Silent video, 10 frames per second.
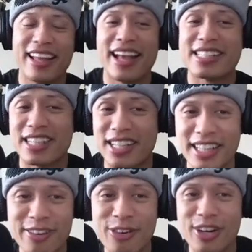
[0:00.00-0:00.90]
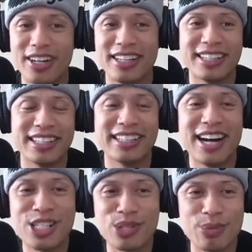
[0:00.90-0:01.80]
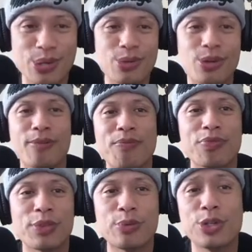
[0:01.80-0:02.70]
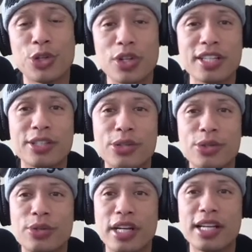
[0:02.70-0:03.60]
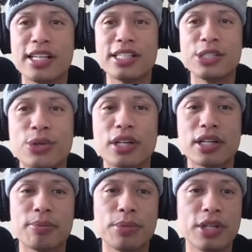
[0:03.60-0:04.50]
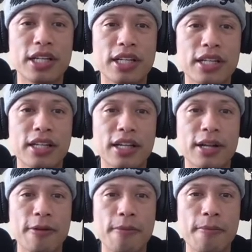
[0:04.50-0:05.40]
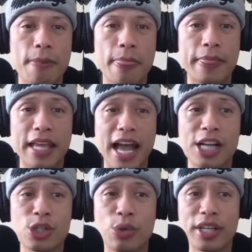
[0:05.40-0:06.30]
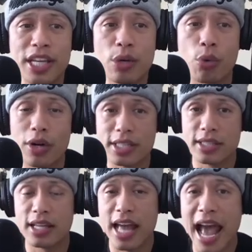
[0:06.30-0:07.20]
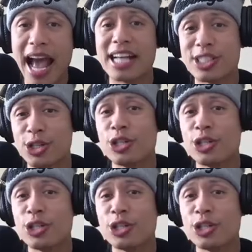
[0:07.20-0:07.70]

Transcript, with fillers: as a clever uh, entrepreneur, what you're going to do is going to put in the actual keywords as your